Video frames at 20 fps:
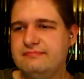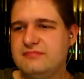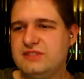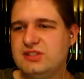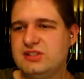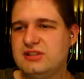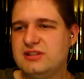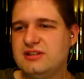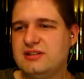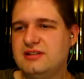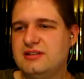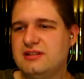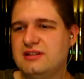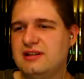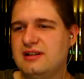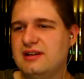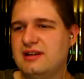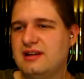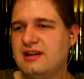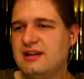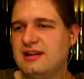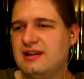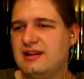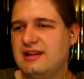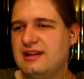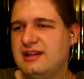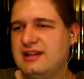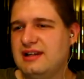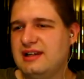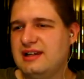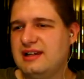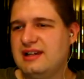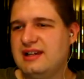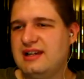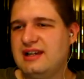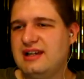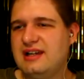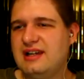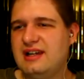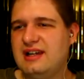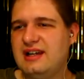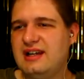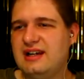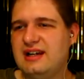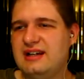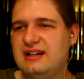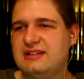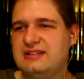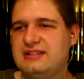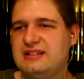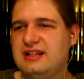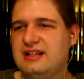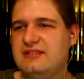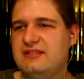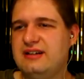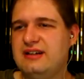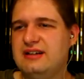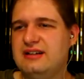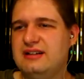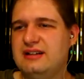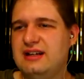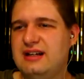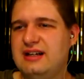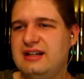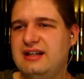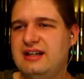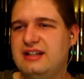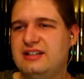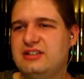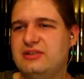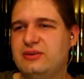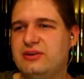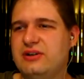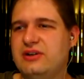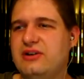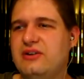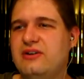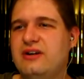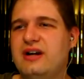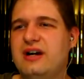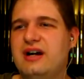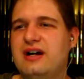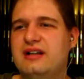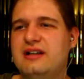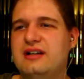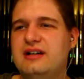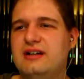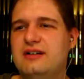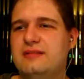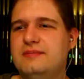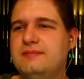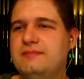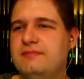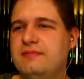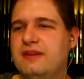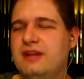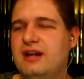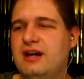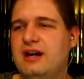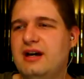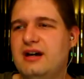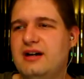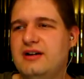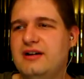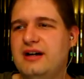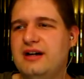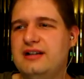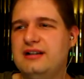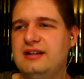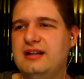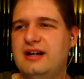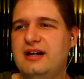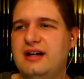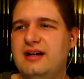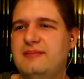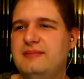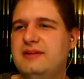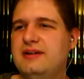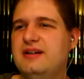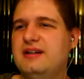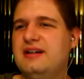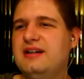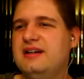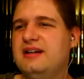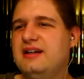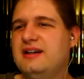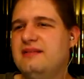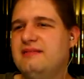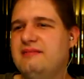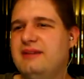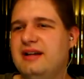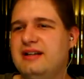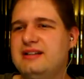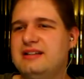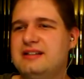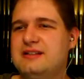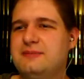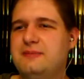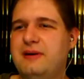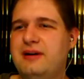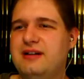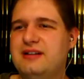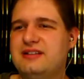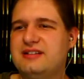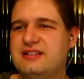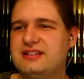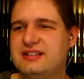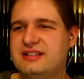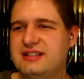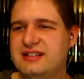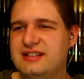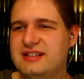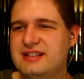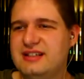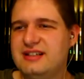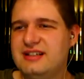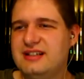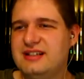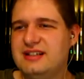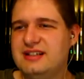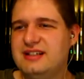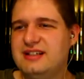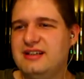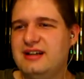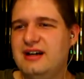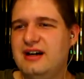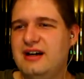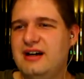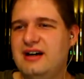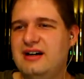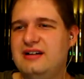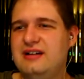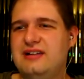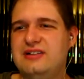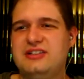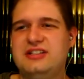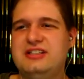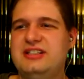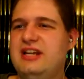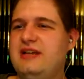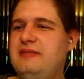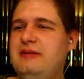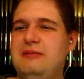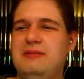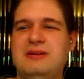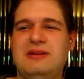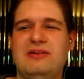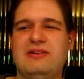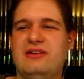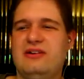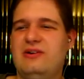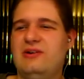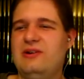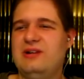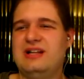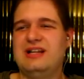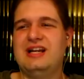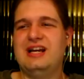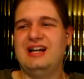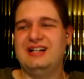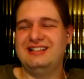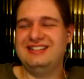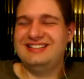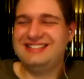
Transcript: So, yeah, there's kind of a lot of guesswork going on there. Alright, Lime, make this putt. Ah, oh, no, she's aiming below the hole again.